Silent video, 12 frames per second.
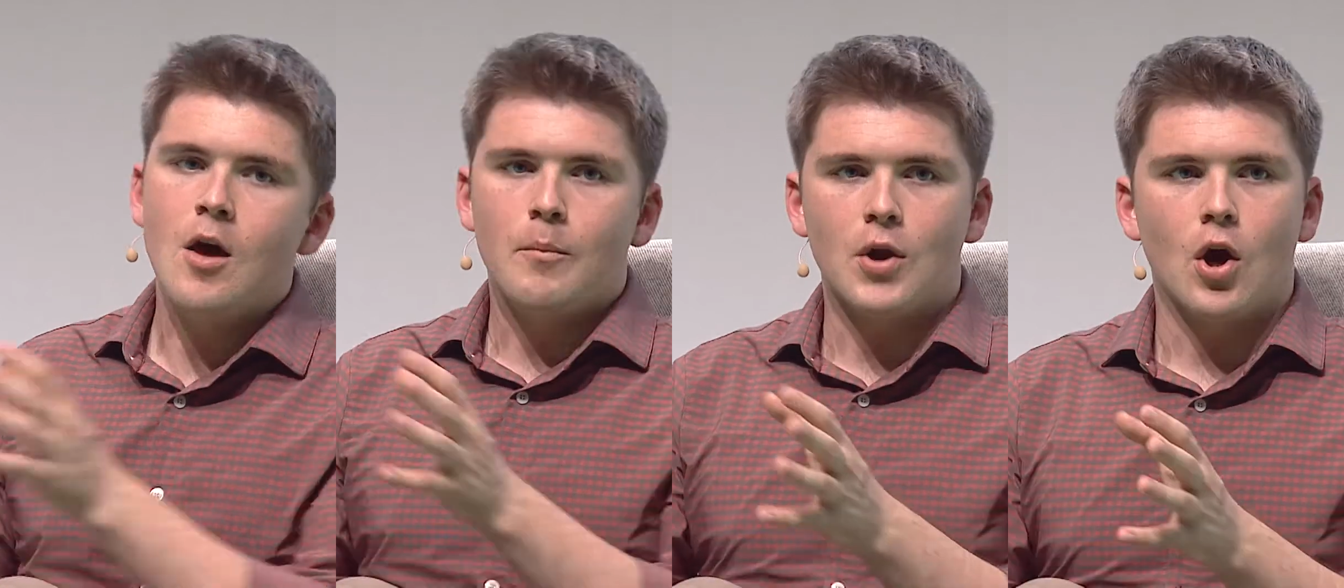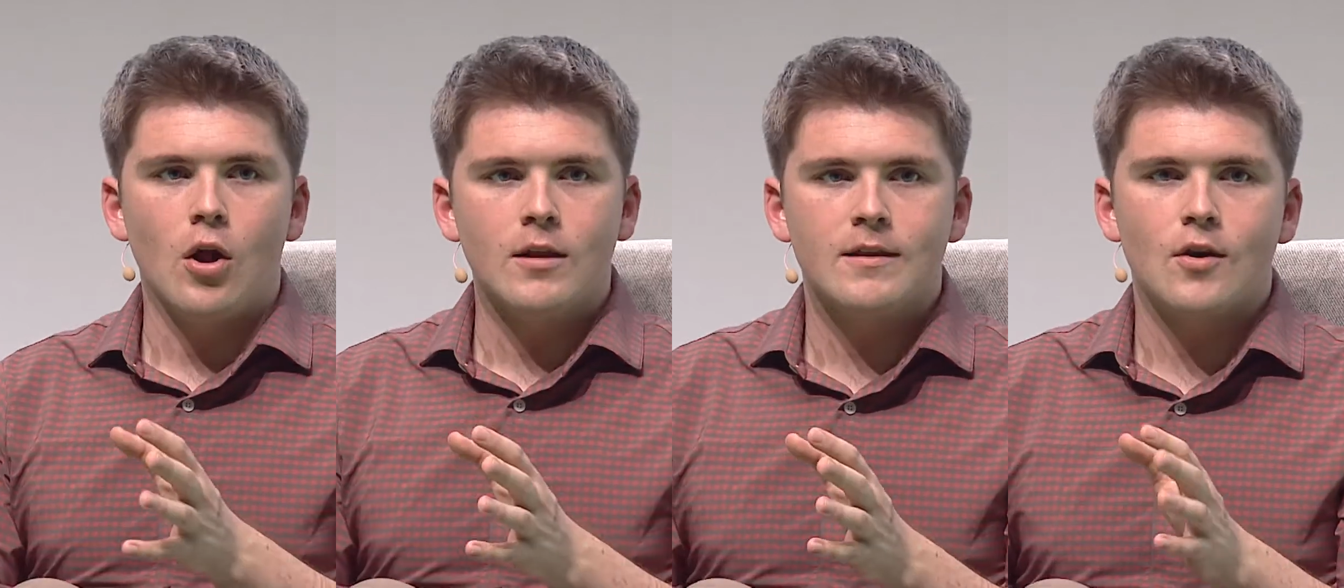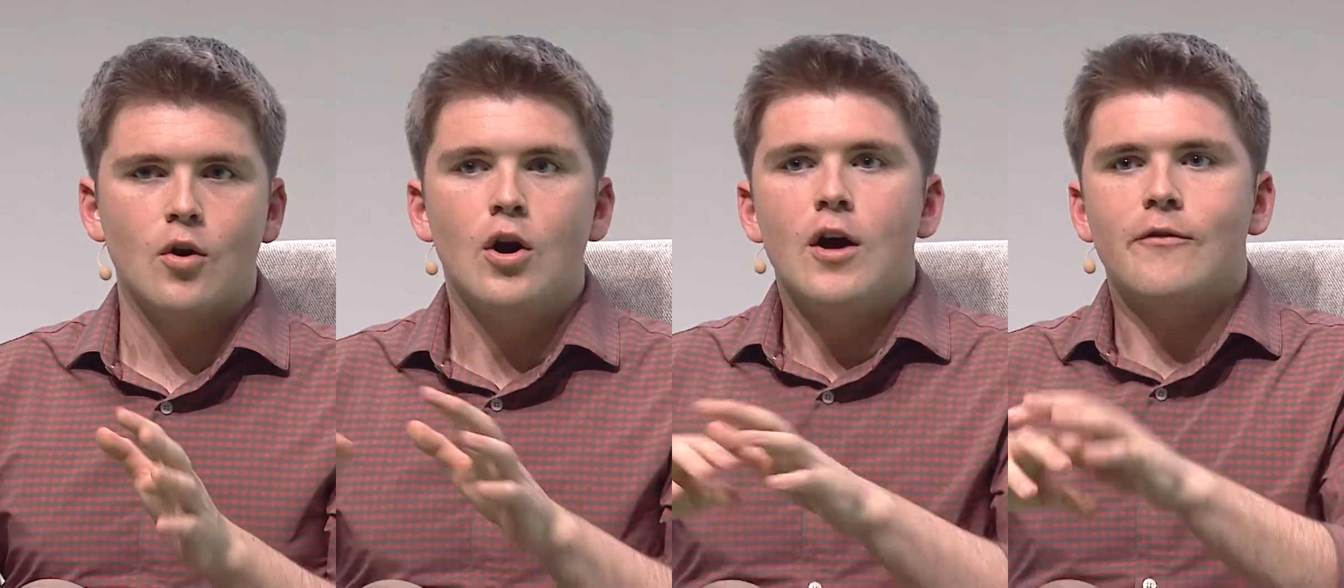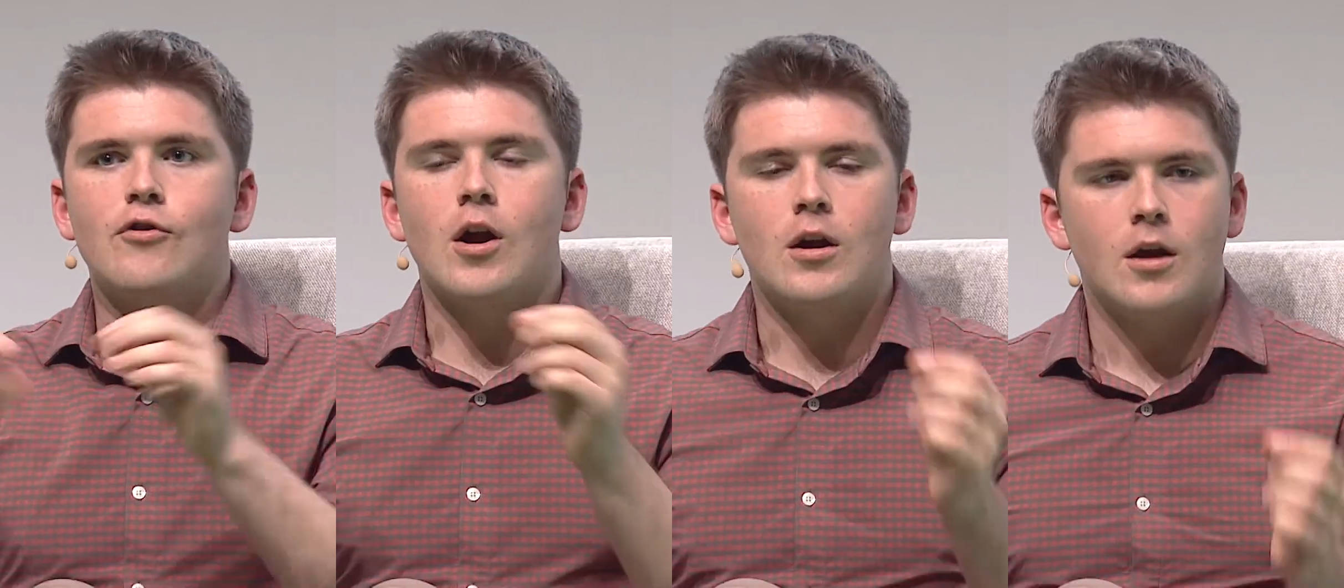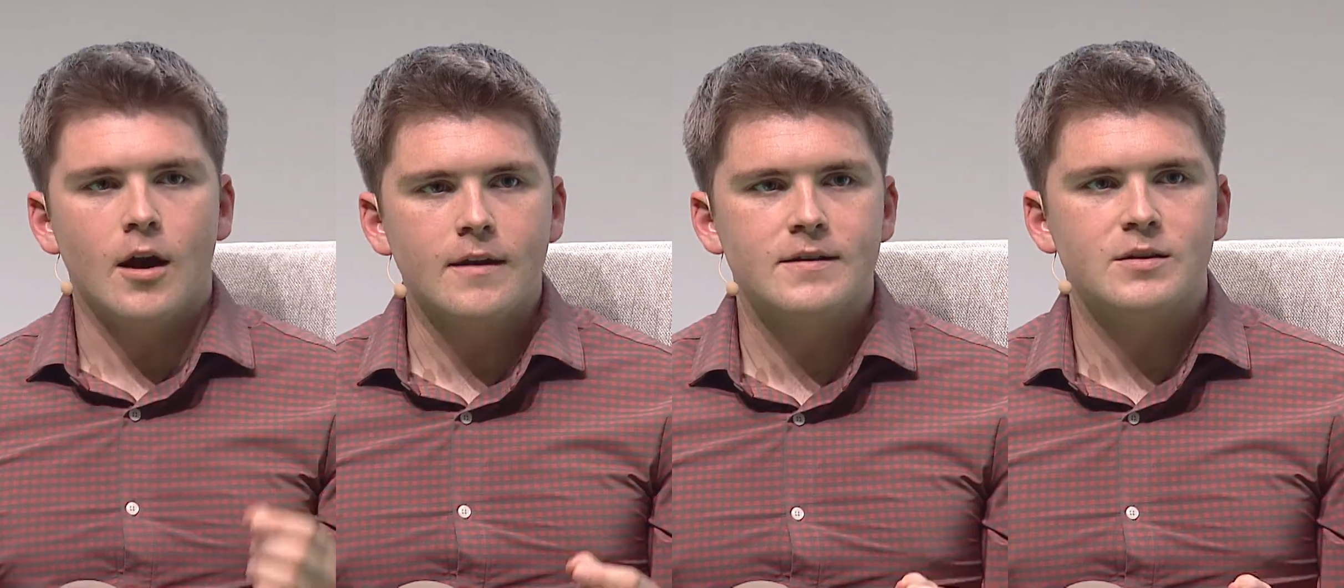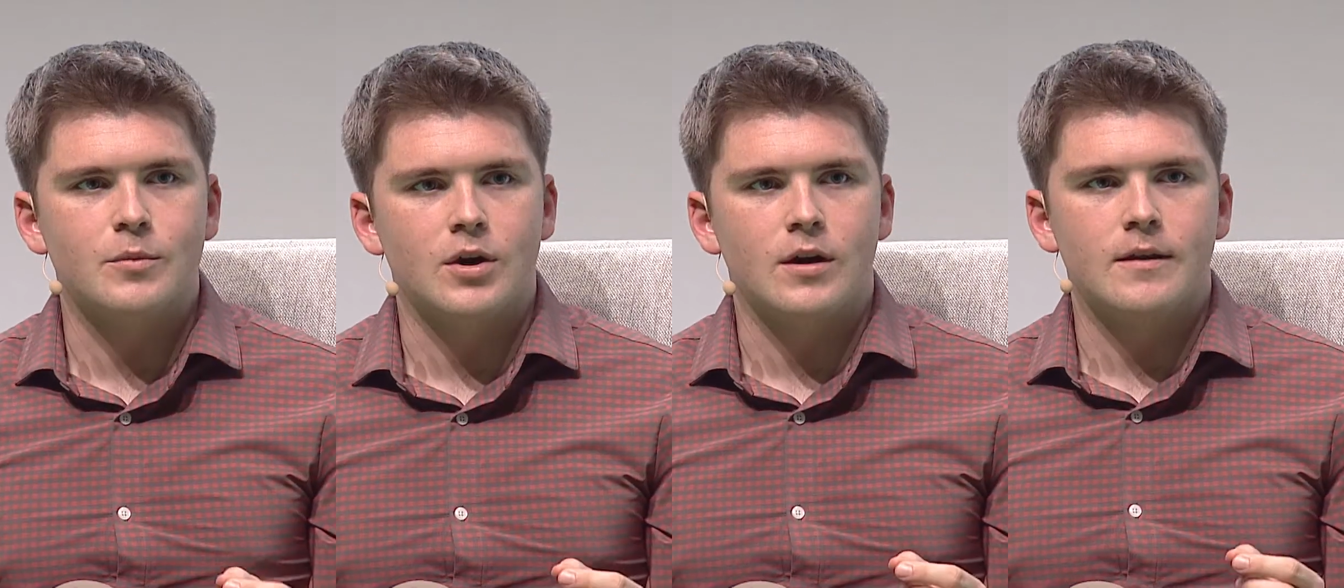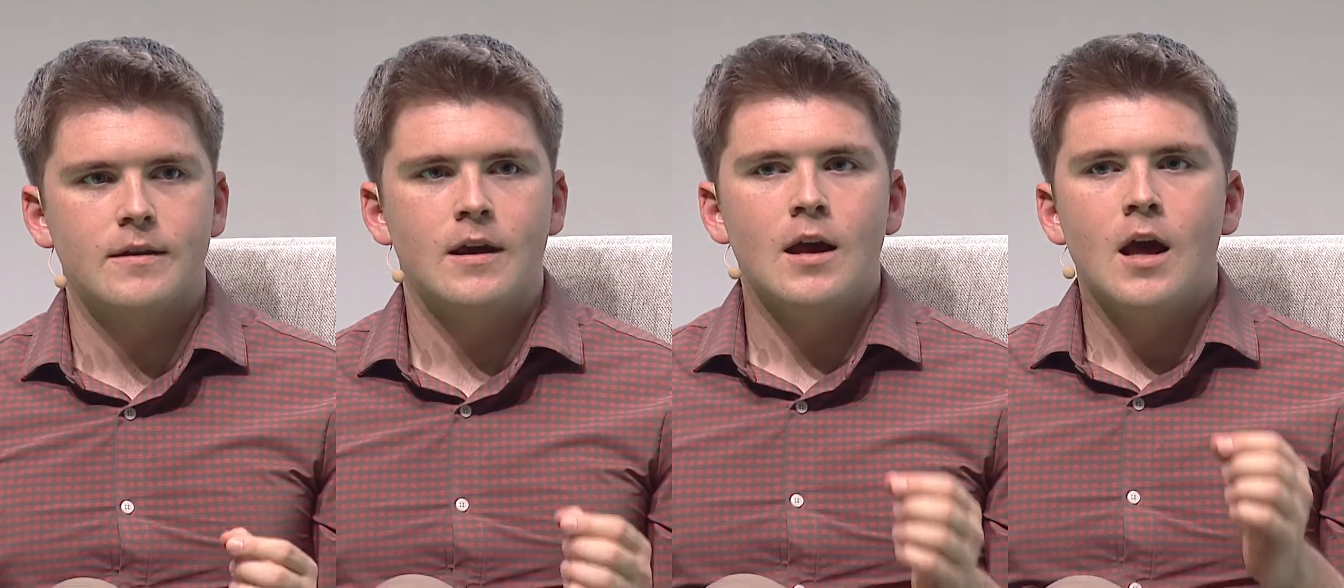but also for our customers.